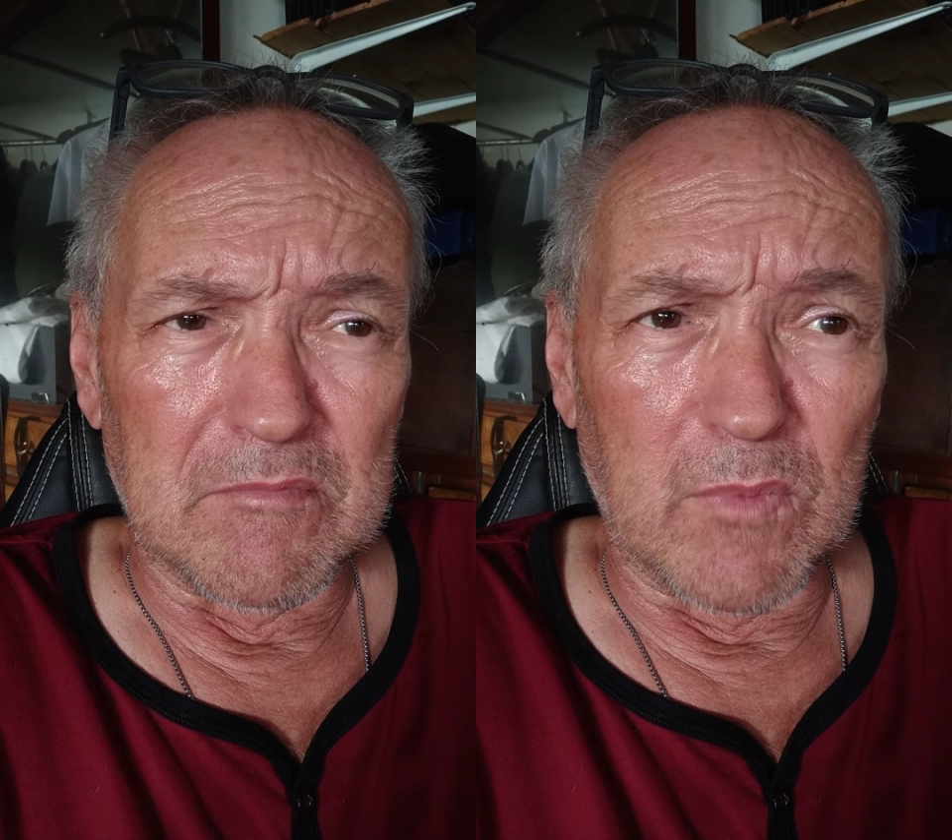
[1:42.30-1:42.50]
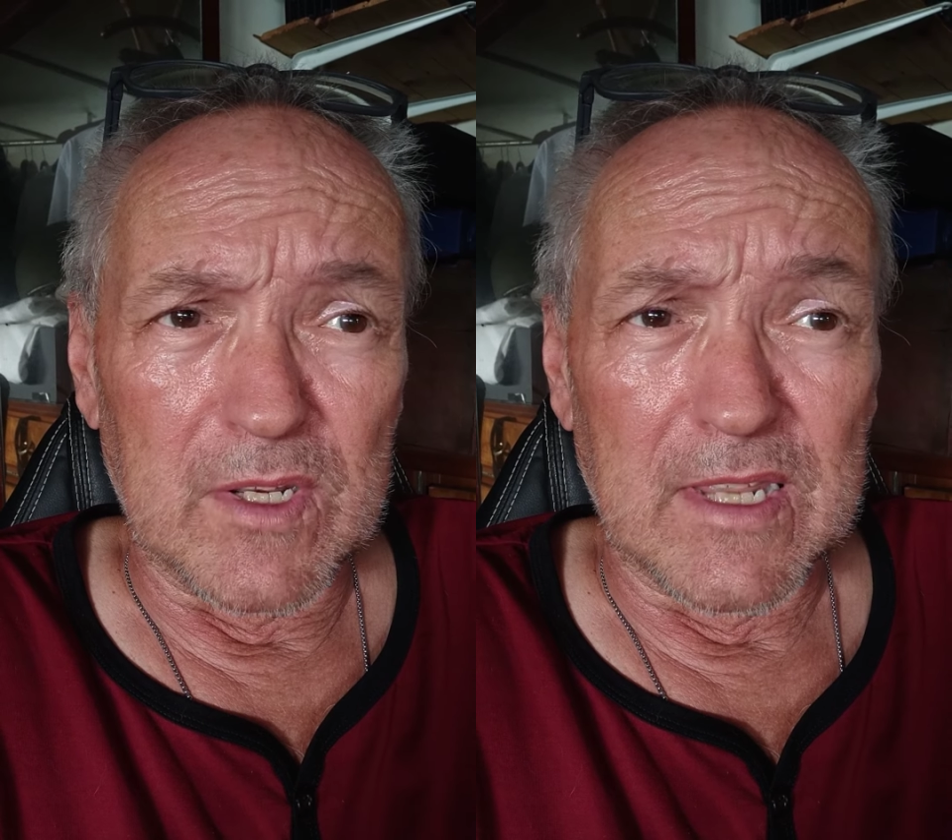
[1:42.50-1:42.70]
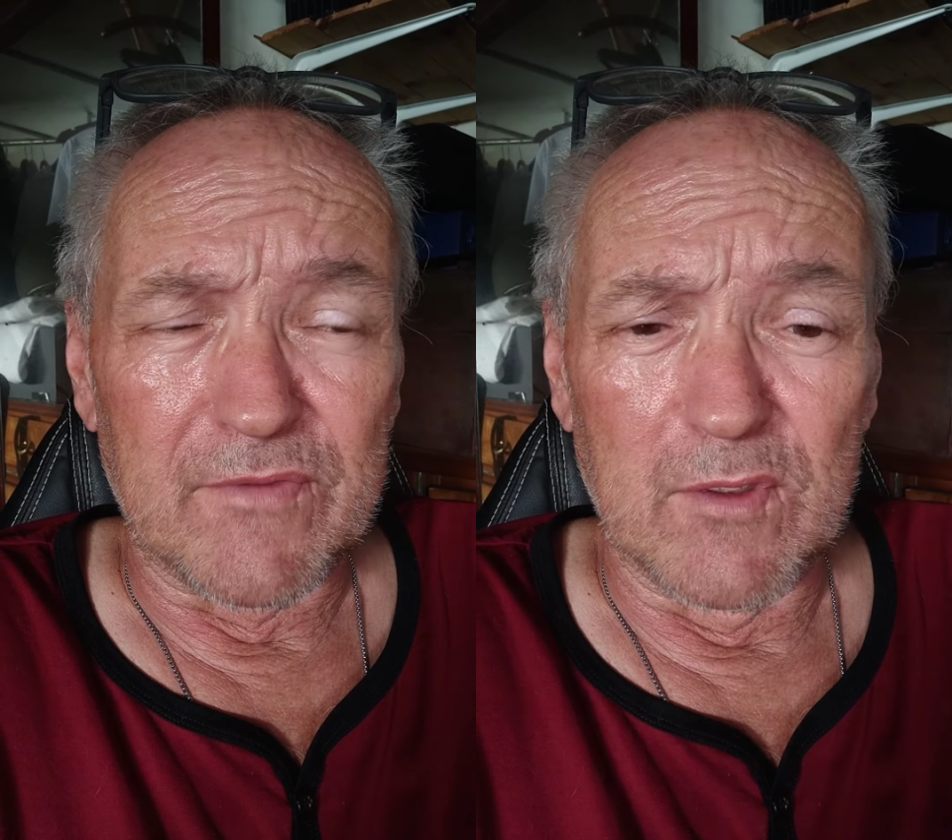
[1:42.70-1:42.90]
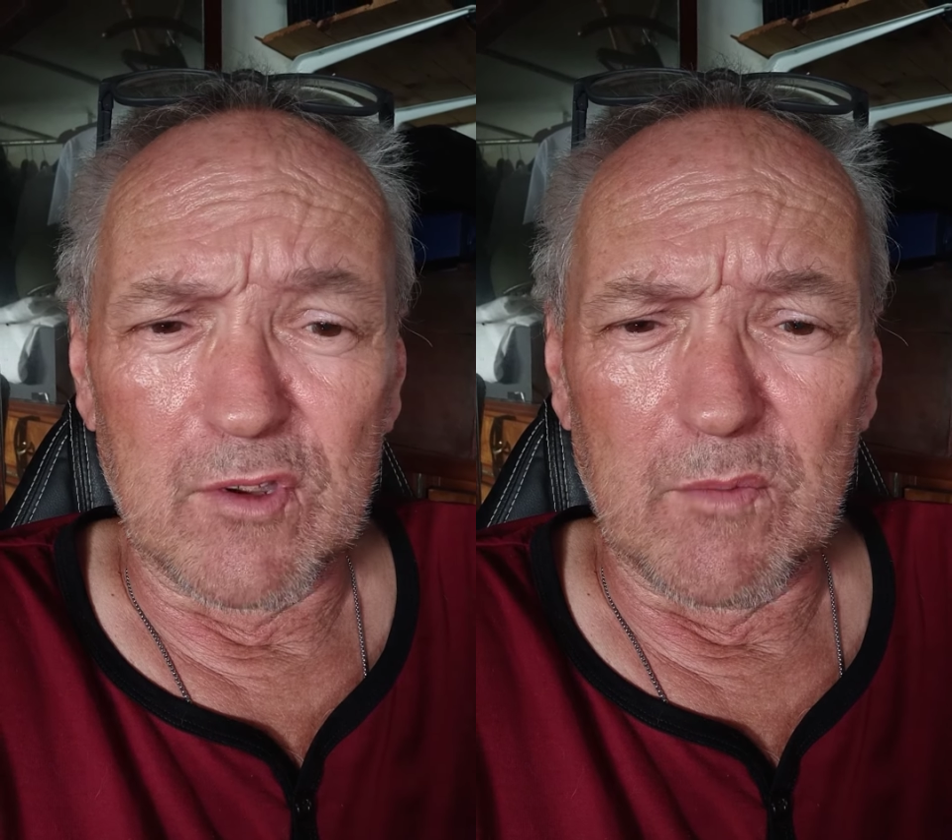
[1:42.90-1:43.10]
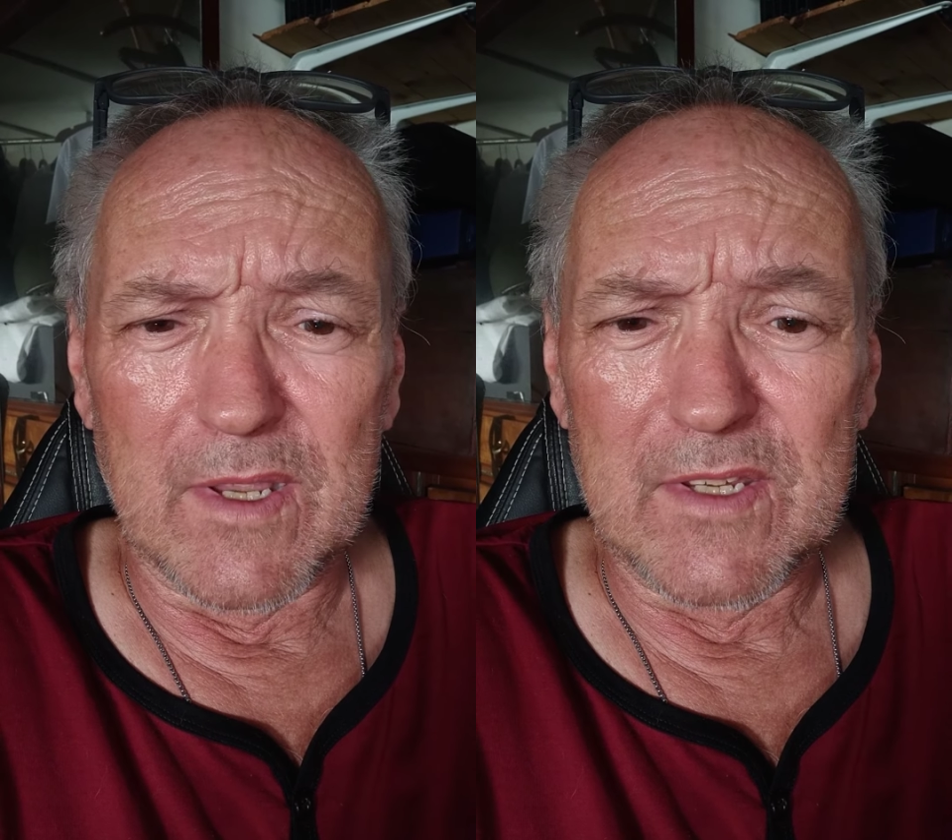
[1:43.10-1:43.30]
well, you'd have to
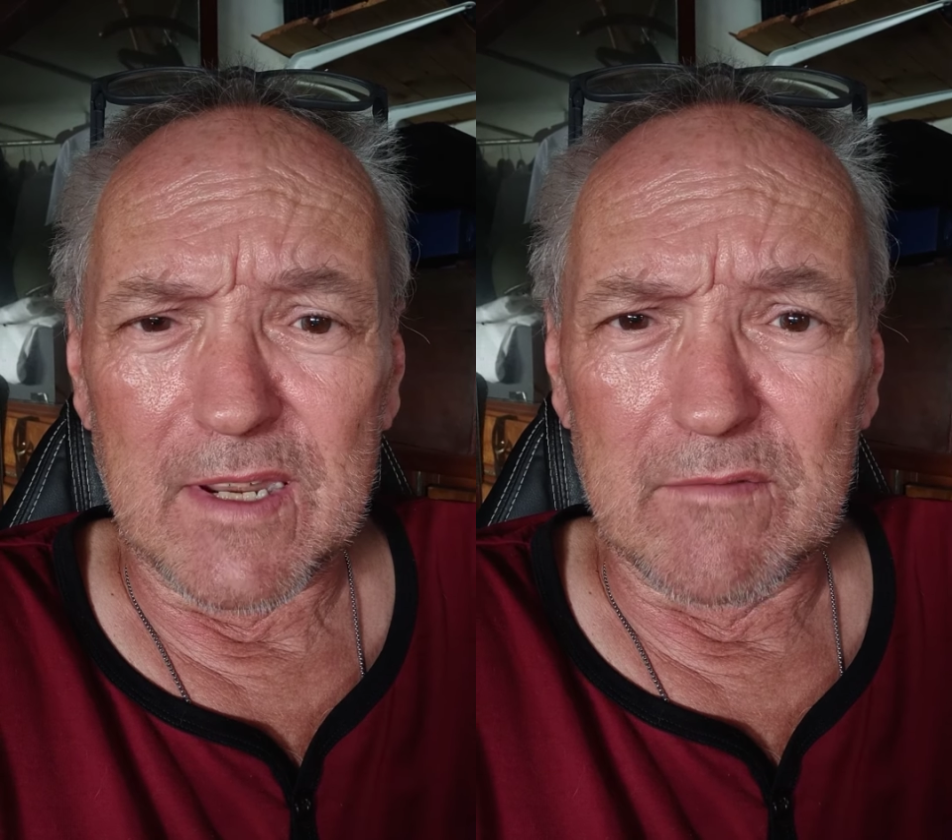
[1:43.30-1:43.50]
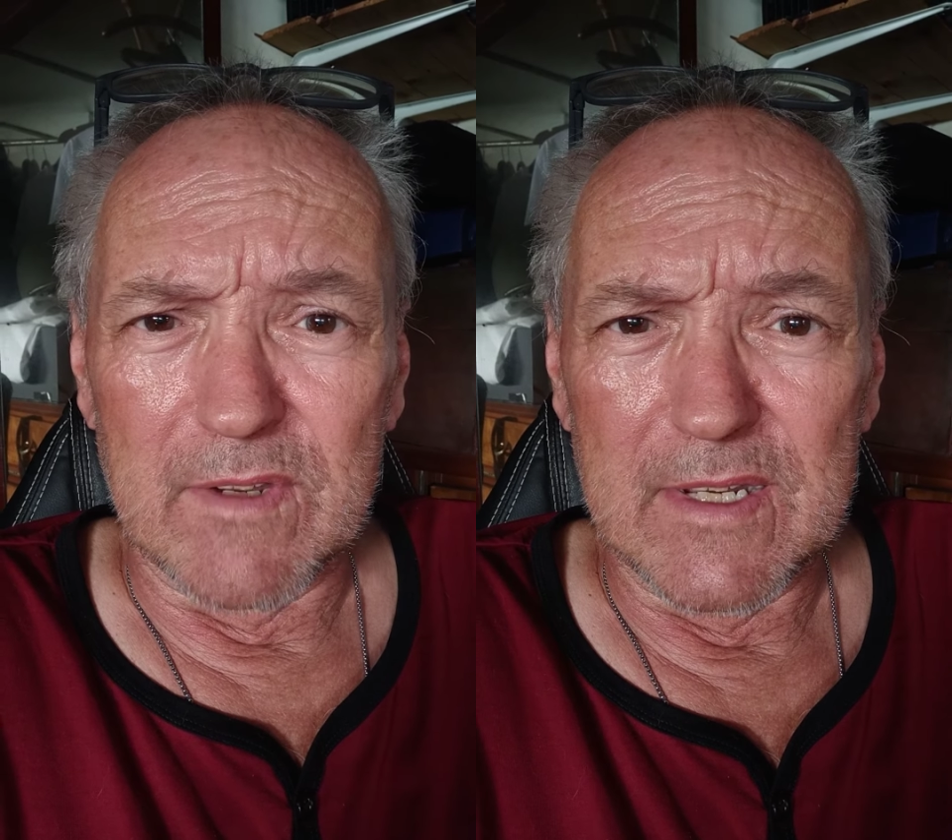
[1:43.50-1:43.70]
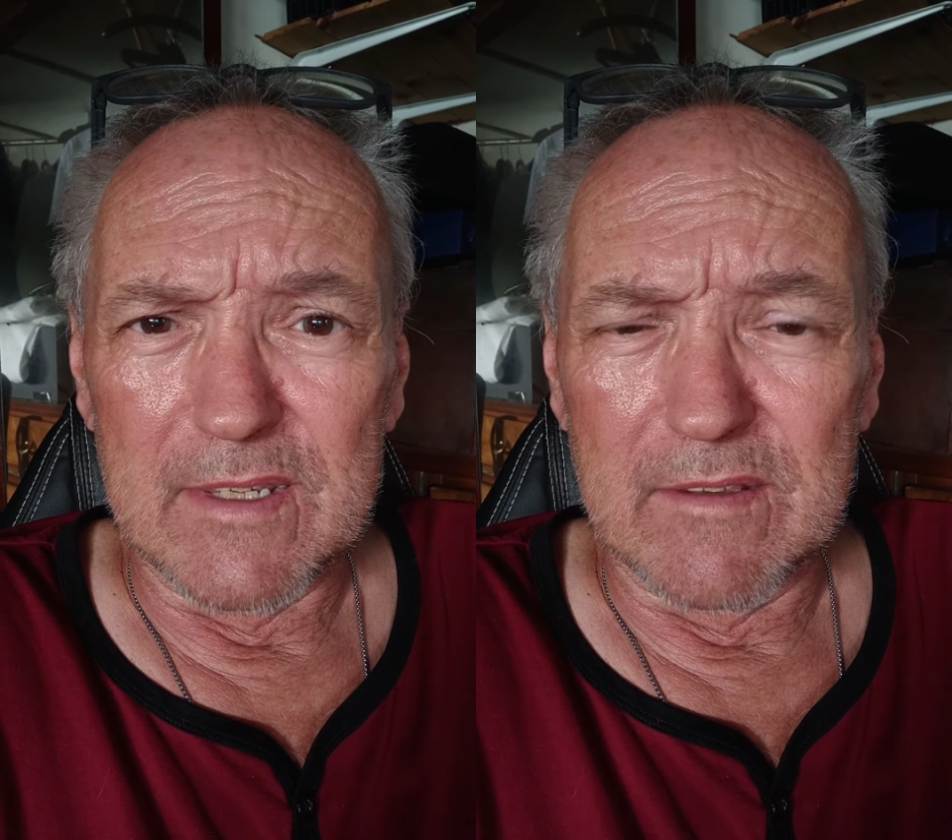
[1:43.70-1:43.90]
look at my channel really